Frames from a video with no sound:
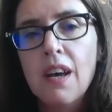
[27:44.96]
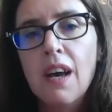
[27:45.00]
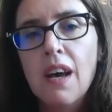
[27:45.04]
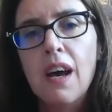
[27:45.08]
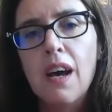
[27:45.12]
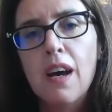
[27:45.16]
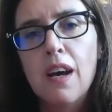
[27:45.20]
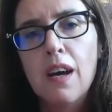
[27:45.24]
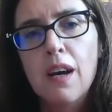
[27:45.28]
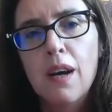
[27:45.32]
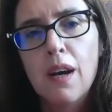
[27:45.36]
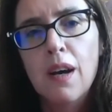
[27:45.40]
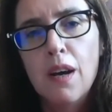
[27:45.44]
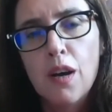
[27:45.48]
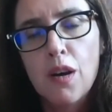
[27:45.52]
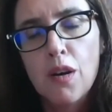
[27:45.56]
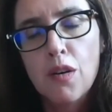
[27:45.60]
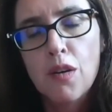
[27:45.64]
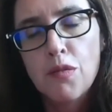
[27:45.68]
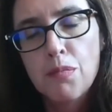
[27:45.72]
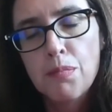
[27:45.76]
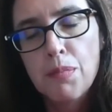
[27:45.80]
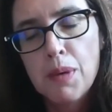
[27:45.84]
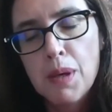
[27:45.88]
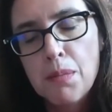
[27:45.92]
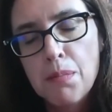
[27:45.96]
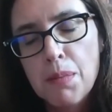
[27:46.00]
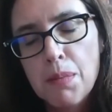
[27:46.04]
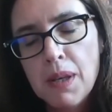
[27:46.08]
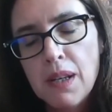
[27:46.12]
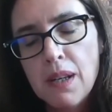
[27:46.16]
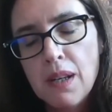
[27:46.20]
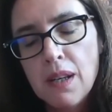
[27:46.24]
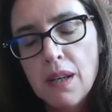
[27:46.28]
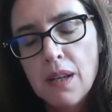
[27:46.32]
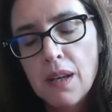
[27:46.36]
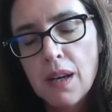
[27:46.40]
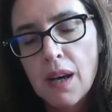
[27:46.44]
of
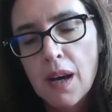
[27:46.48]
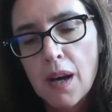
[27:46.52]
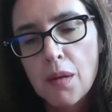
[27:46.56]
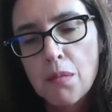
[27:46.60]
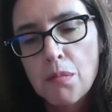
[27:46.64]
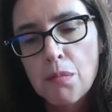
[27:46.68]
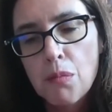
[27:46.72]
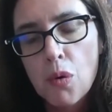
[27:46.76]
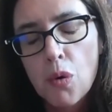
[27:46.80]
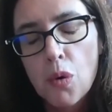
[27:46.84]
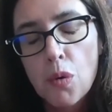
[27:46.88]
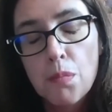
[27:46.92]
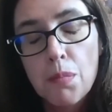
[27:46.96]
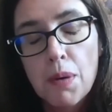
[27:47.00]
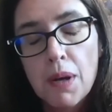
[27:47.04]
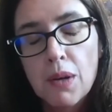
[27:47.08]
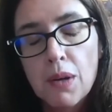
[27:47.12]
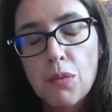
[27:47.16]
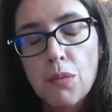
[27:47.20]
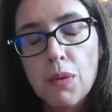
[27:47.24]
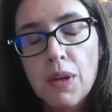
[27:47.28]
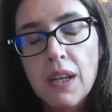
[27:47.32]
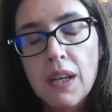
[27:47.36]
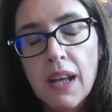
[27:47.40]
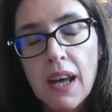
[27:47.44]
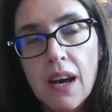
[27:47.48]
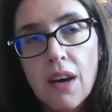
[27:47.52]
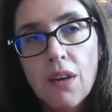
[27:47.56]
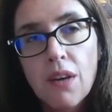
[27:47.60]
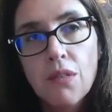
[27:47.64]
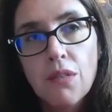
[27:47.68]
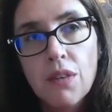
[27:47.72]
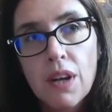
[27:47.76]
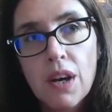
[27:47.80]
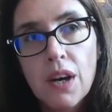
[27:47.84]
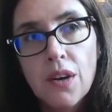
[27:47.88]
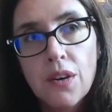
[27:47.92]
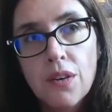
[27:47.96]
BPD more, but we now
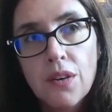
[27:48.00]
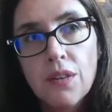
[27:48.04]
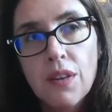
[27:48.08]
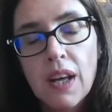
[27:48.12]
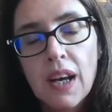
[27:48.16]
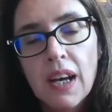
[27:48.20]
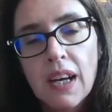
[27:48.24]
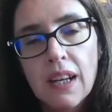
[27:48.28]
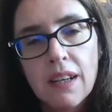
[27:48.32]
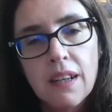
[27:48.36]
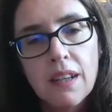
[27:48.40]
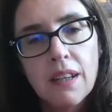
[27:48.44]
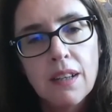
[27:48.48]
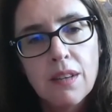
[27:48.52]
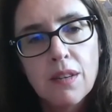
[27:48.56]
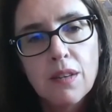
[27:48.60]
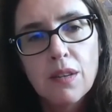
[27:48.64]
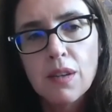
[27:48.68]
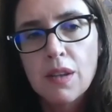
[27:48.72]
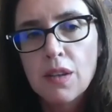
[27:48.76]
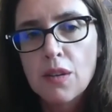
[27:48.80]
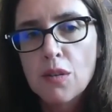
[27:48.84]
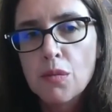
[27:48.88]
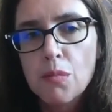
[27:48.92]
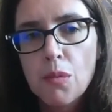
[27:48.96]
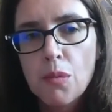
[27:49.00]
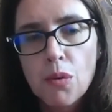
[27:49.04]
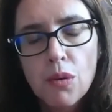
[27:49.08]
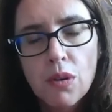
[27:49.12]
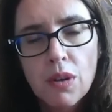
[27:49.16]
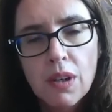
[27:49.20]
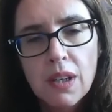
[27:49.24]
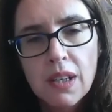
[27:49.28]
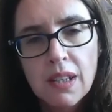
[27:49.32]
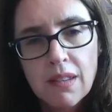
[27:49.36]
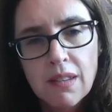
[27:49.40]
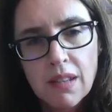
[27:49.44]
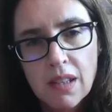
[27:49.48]
know that it's more or
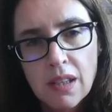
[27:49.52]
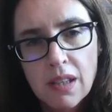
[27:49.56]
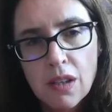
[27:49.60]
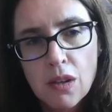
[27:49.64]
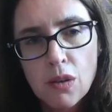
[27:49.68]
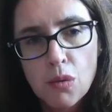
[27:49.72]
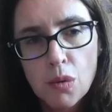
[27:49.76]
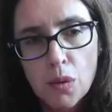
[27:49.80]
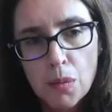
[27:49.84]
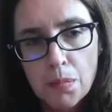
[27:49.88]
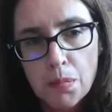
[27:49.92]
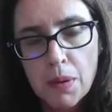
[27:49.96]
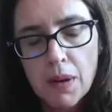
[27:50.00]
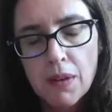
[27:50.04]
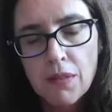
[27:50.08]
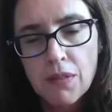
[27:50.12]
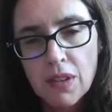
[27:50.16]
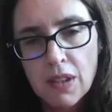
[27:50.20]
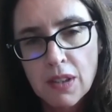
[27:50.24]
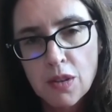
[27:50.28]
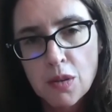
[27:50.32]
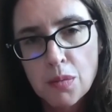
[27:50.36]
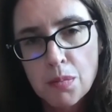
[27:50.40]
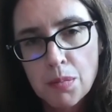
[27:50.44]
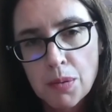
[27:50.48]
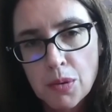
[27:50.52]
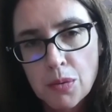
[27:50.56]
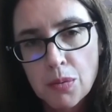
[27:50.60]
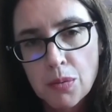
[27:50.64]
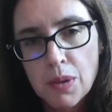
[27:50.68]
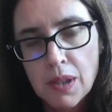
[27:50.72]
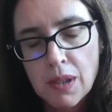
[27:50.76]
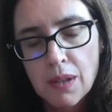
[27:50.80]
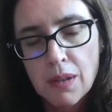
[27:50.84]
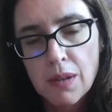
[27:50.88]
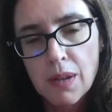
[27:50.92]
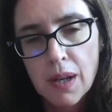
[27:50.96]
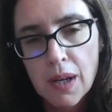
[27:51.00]
less an equal prevalence
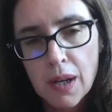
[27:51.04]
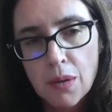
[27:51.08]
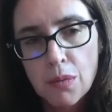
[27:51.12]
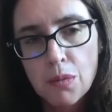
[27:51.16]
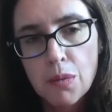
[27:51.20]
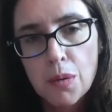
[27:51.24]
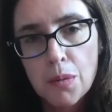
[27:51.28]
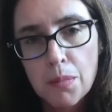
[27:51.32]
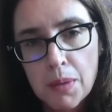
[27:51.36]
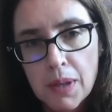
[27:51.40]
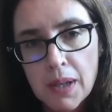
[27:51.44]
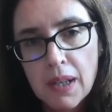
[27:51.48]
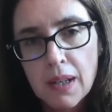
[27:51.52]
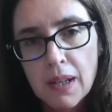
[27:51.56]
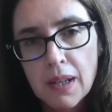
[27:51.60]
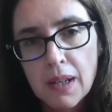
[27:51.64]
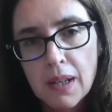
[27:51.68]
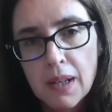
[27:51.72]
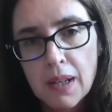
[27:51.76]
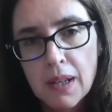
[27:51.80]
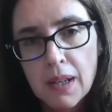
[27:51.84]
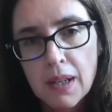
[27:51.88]
between women.